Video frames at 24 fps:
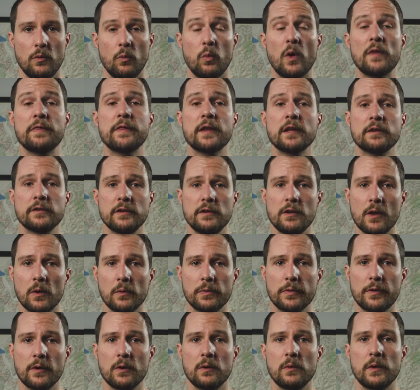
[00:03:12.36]
One thing to
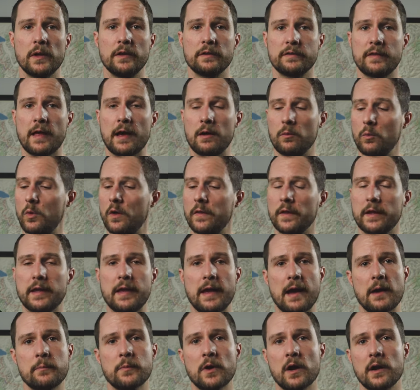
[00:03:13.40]
note, though, is that while the
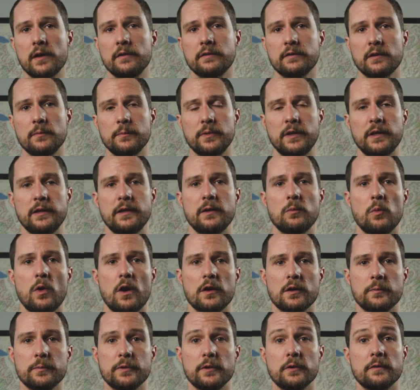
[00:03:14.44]
camera is completely
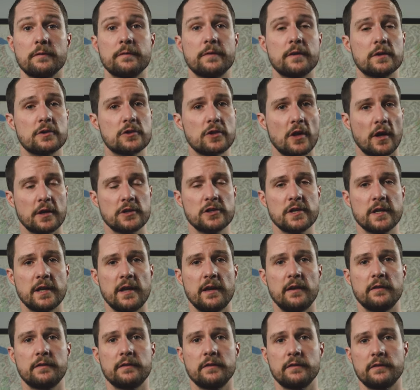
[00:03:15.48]
waterproof, the charging
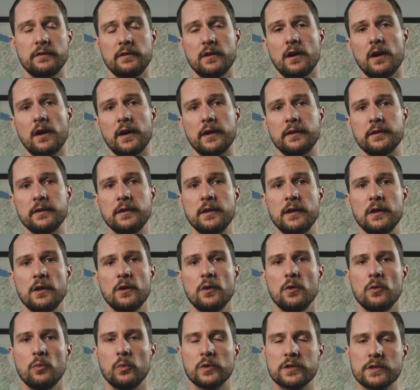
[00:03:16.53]
case is not,
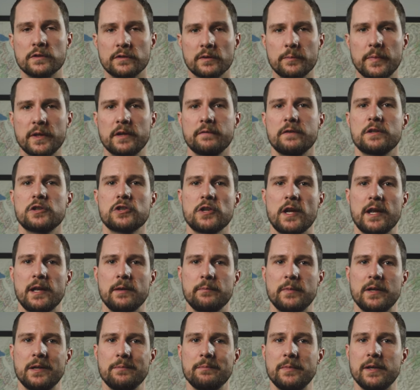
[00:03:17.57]
which is a bit of a
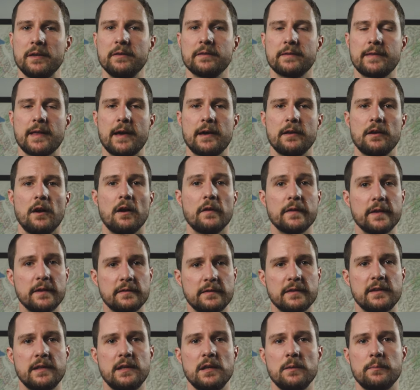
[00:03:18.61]
shame, and it means that I'll need
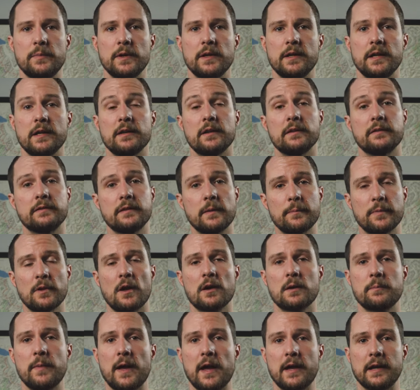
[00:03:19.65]
to keep it in a
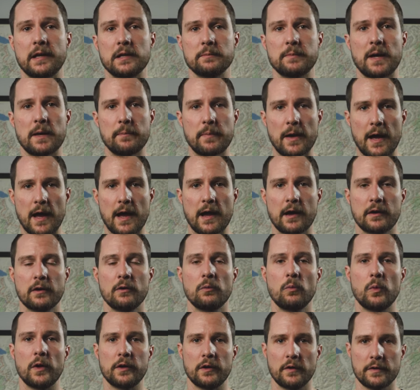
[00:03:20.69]
Ziploc bag in my pack
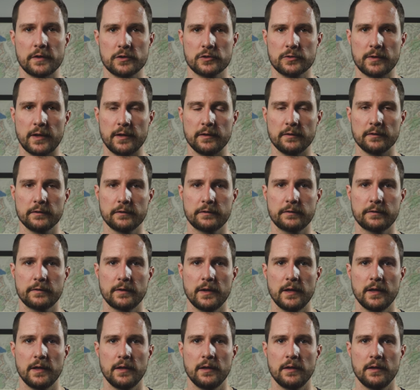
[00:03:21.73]
when on the trails.